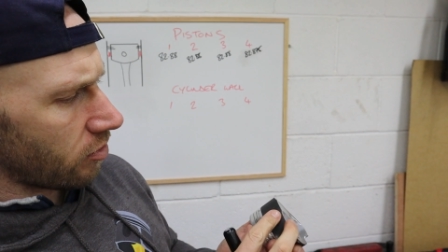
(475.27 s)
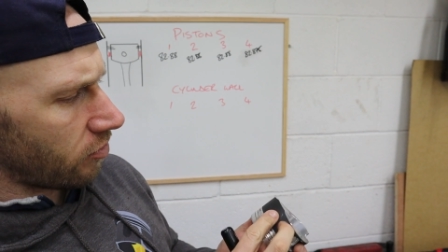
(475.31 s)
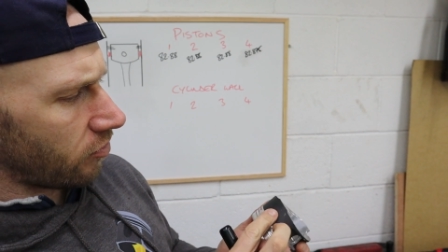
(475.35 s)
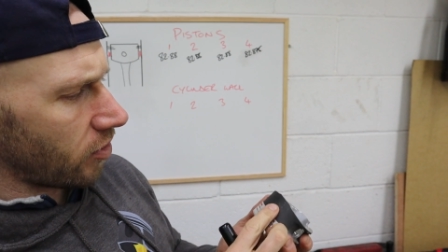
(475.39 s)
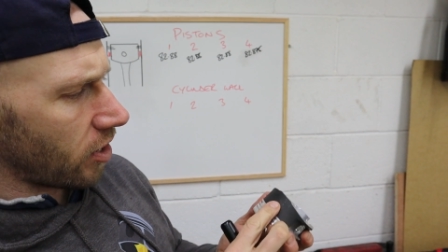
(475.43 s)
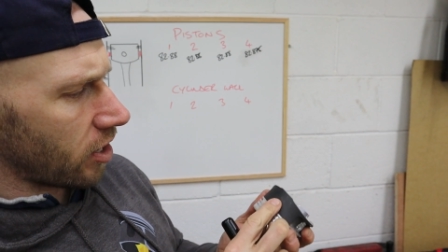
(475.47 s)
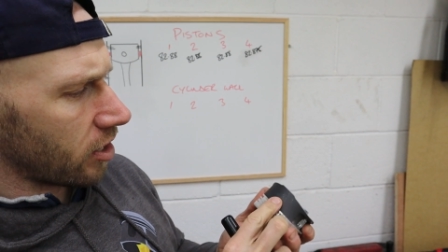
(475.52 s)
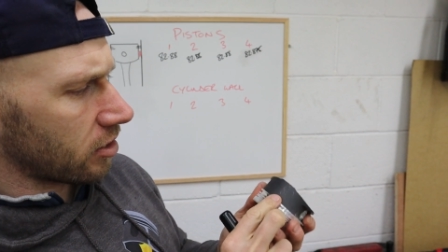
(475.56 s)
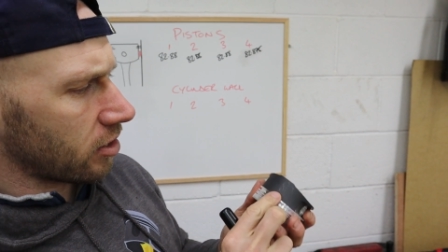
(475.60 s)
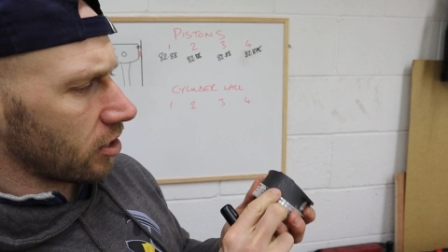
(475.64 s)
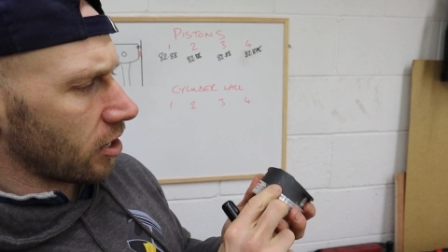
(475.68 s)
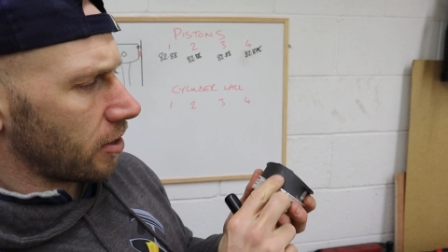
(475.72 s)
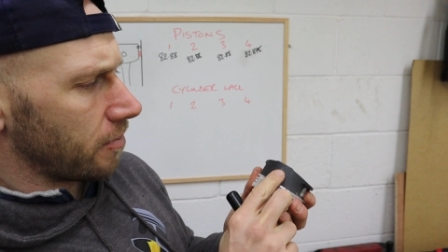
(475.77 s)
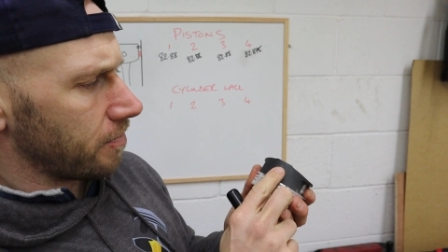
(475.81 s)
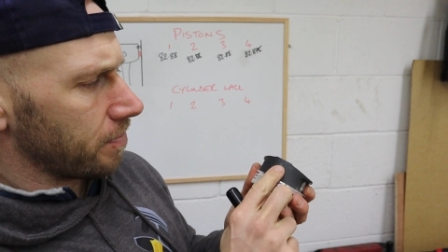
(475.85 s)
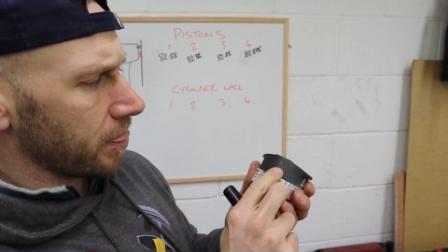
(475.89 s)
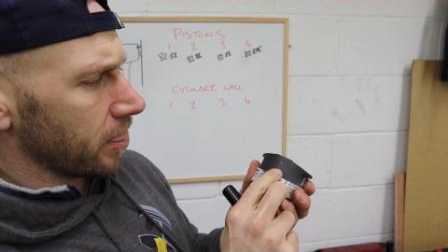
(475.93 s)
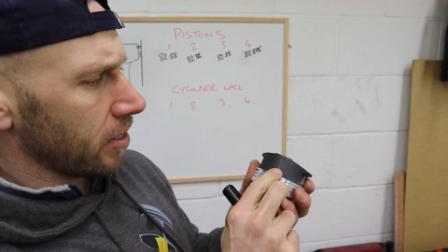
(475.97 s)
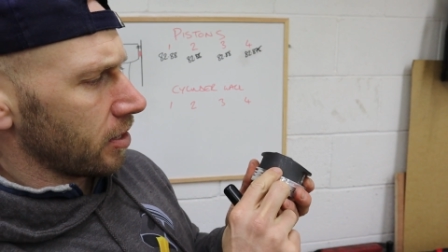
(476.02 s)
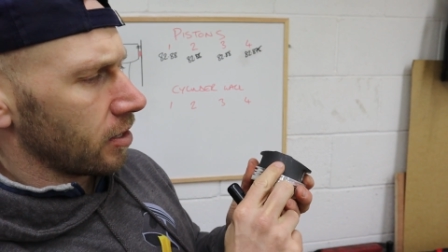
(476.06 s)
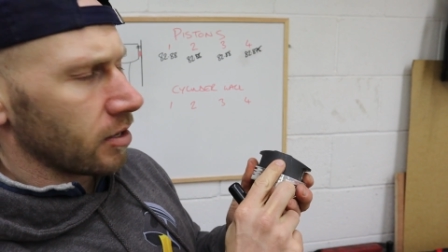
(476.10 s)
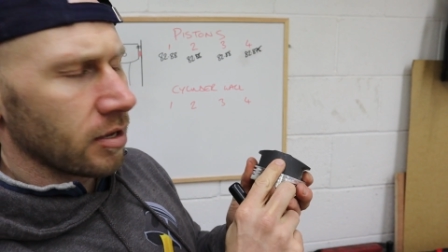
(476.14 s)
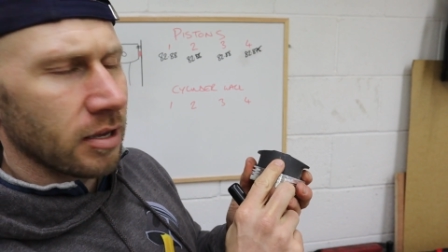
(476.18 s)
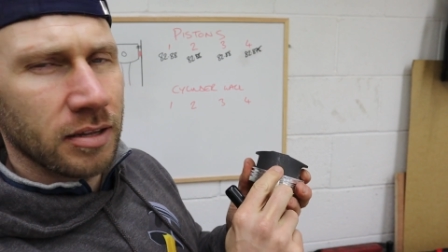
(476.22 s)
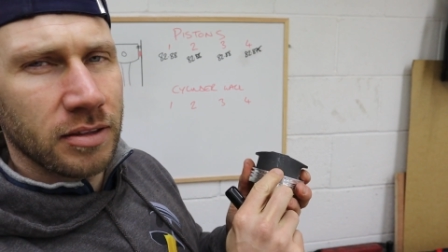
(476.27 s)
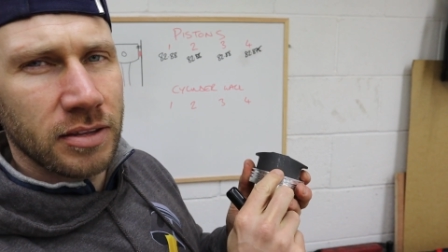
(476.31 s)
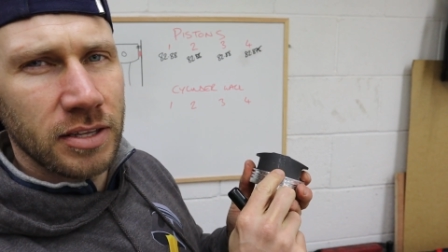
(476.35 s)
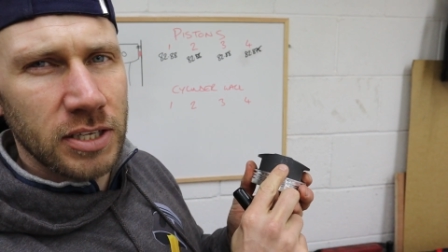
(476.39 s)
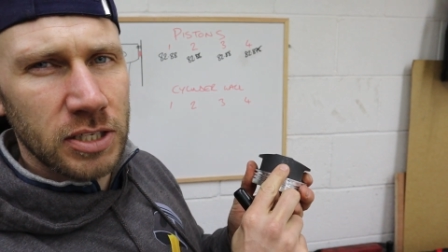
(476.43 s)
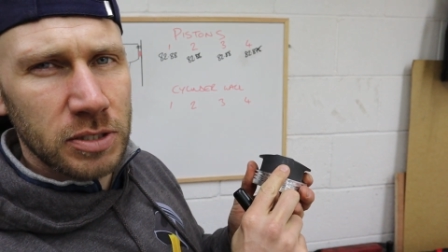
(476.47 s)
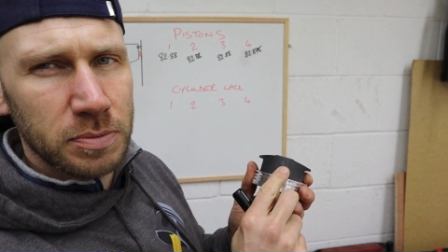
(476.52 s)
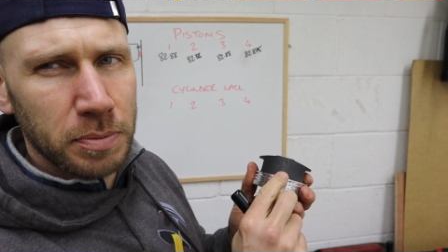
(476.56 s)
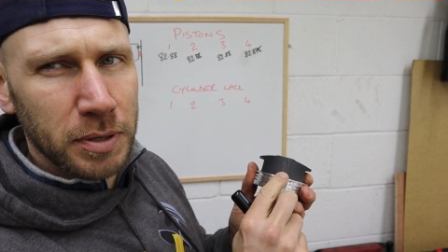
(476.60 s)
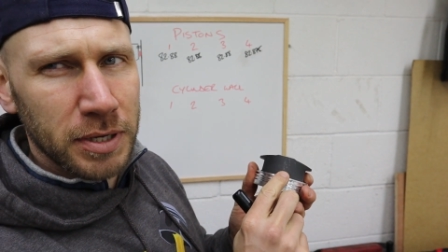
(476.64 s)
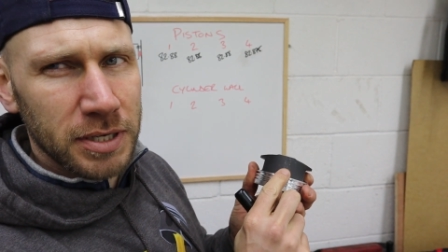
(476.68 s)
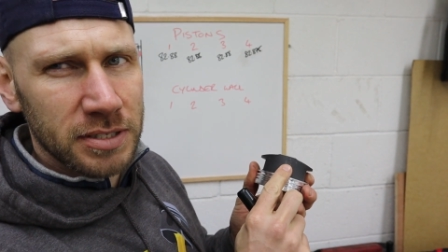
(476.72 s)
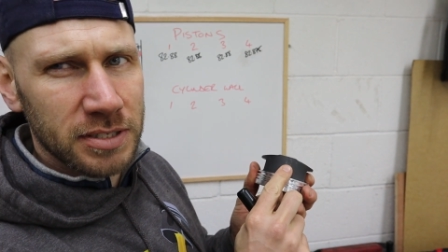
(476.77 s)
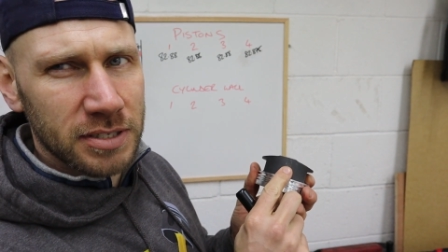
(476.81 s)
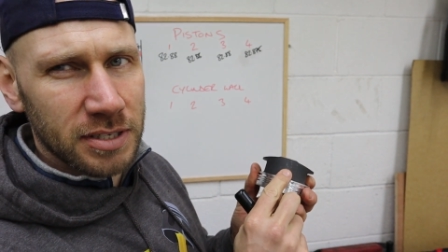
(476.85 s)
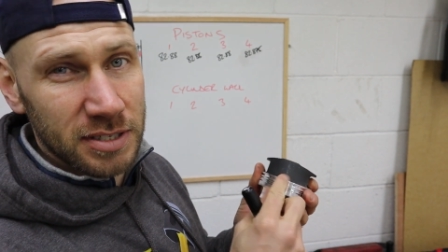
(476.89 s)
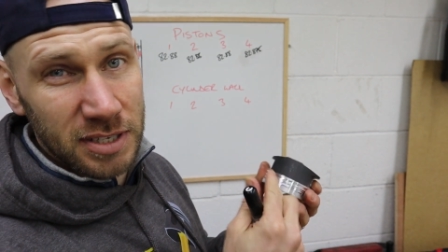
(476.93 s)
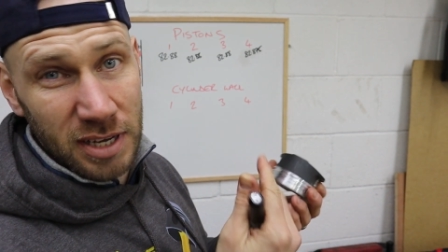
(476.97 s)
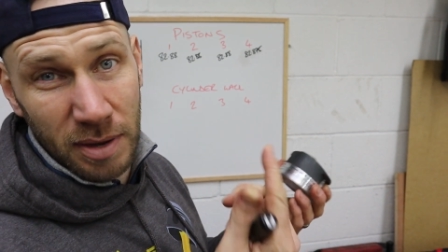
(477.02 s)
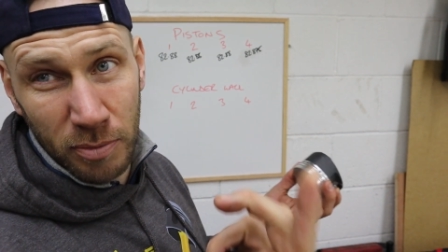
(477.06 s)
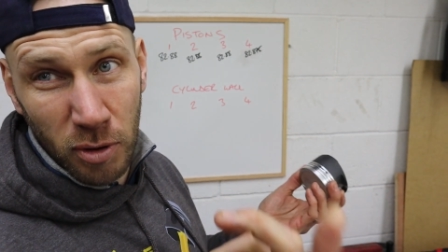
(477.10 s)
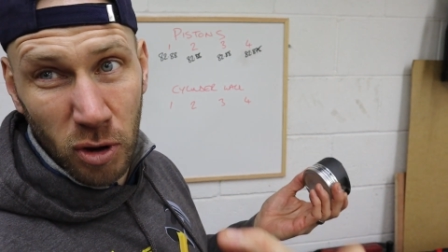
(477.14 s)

to the fact that these pistons,